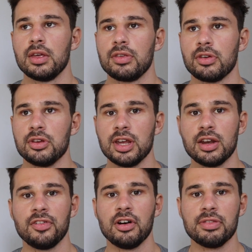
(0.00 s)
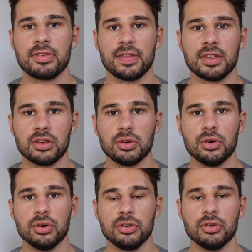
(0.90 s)
So you need to find something
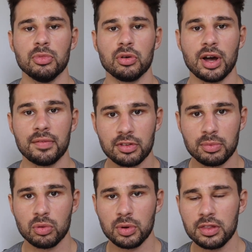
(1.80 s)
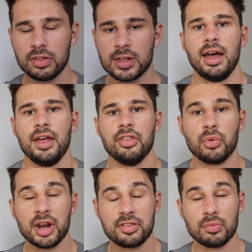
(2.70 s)
you're more comfortable with. And the
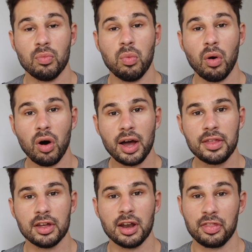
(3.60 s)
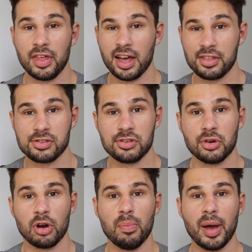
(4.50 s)
reason why that
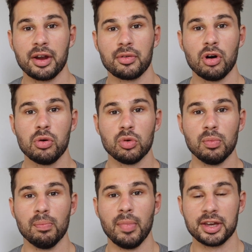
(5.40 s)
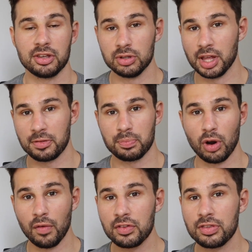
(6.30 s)
€1,000 bankroll will make you less
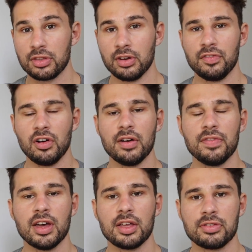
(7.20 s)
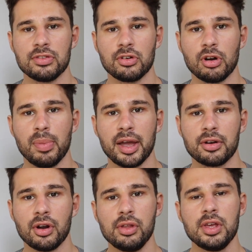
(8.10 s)
profits than a €5,000
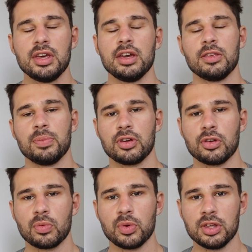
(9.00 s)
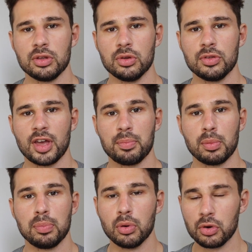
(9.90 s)
bankroll is because we use a
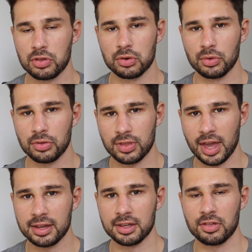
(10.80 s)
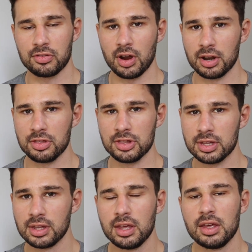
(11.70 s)
proportional staking
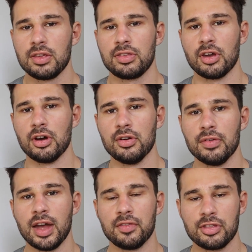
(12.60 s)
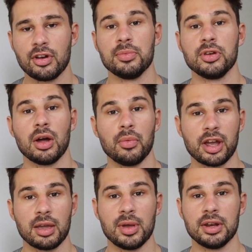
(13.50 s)
strategy. So every time you get
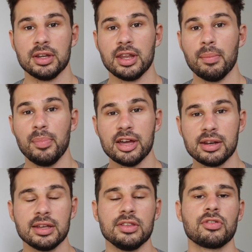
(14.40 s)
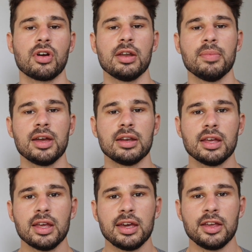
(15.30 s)
recommended a bet in Trademate,
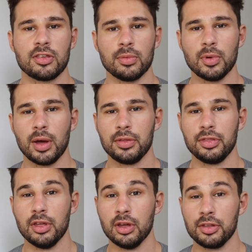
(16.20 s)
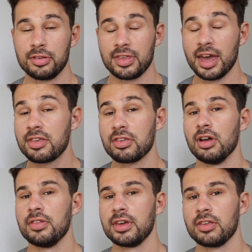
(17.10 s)
the stake
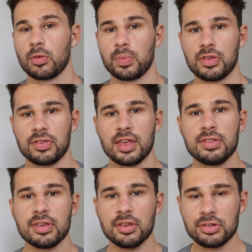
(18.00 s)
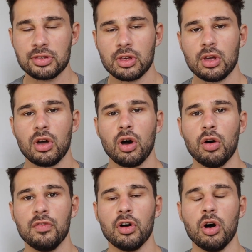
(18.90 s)
sizing is a percentage
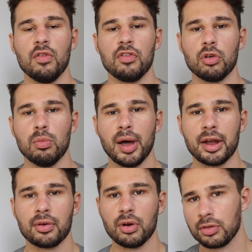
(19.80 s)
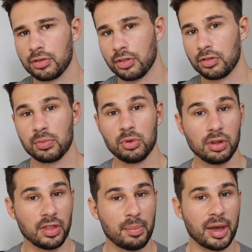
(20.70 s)
of your overall bankroll. So the
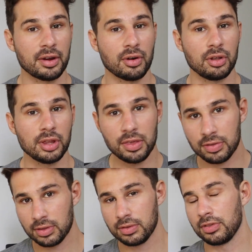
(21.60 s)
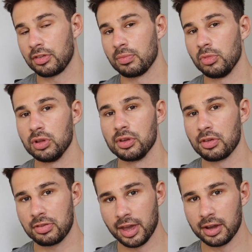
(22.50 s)
smaller that bankroll is, the smaller
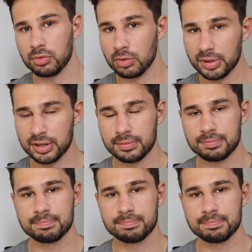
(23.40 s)
your stake will be.